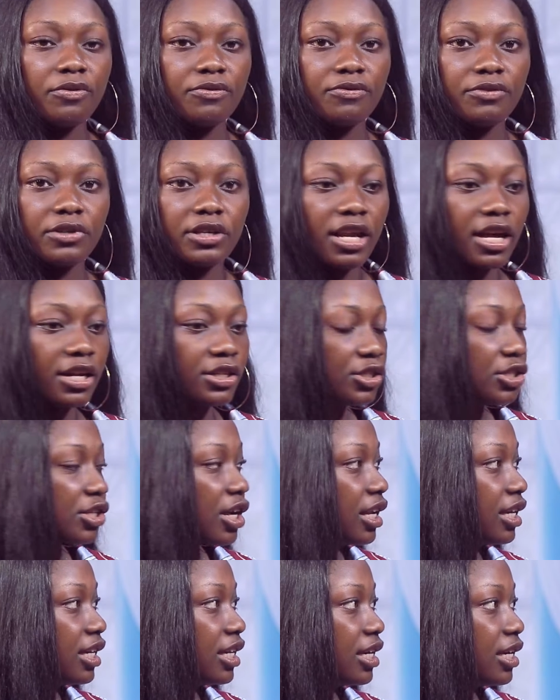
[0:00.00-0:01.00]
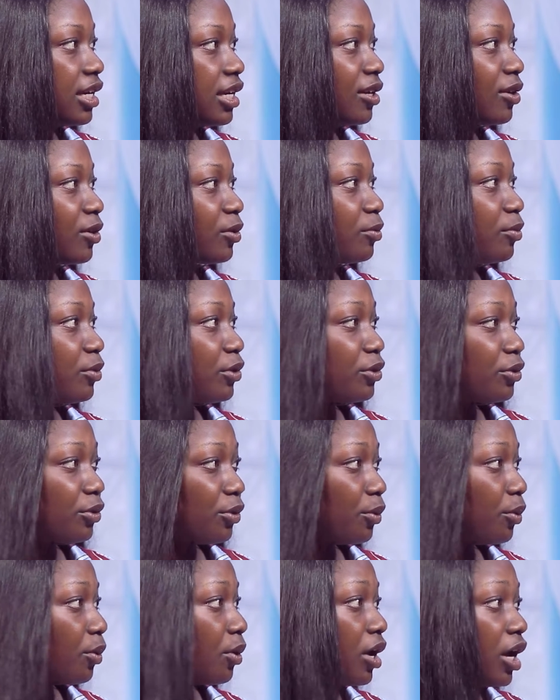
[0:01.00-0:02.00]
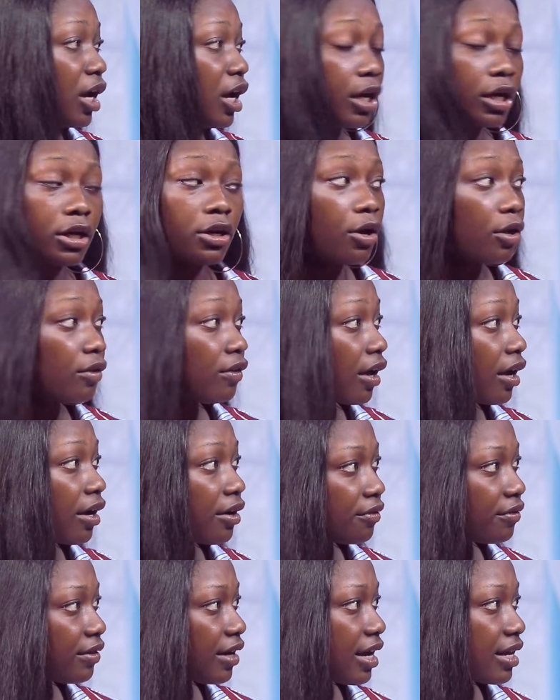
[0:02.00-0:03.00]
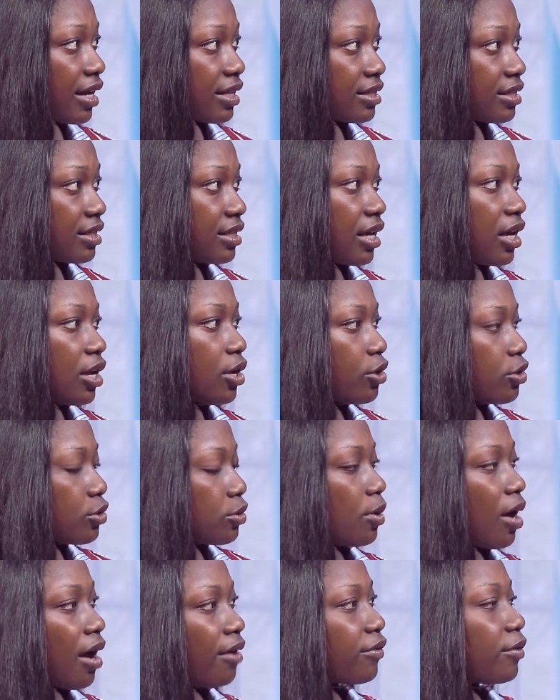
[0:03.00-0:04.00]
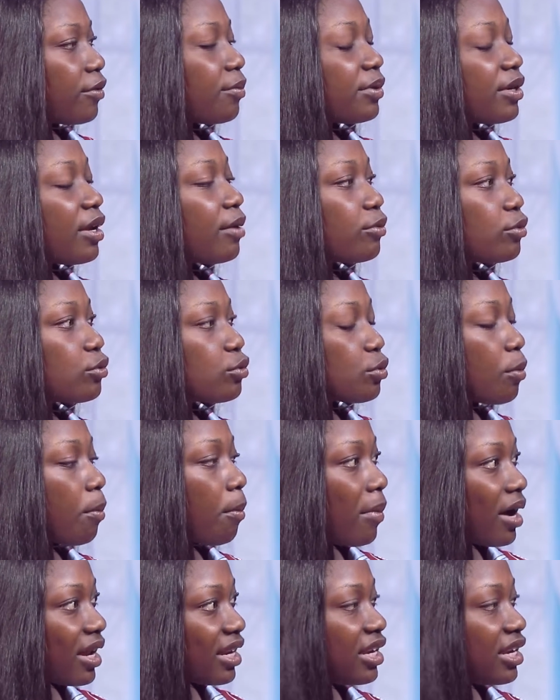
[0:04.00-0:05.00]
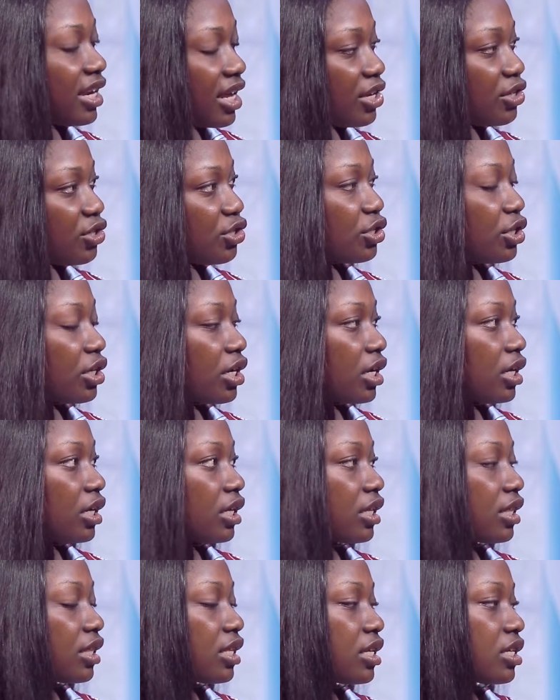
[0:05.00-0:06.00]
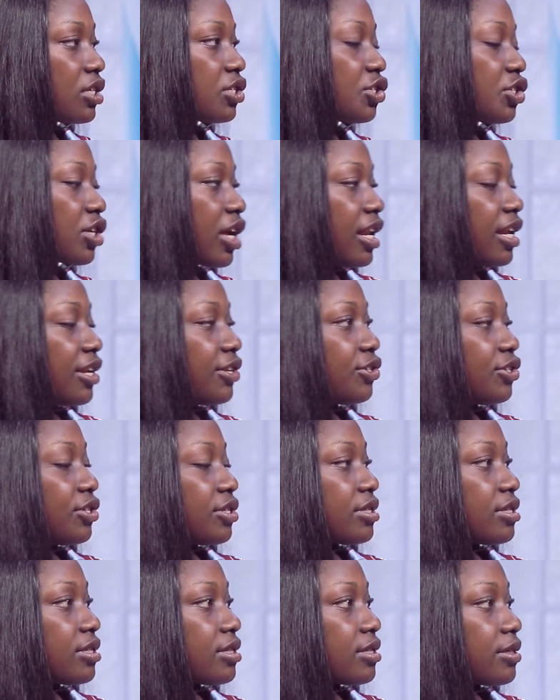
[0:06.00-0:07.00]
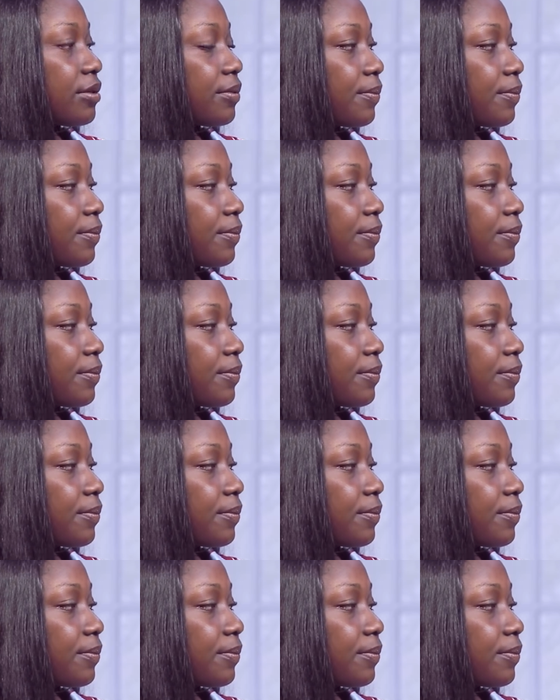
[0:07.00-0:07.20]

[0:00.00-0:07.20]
be financially, it could be, in other areas. So have you been able to manage these challenges?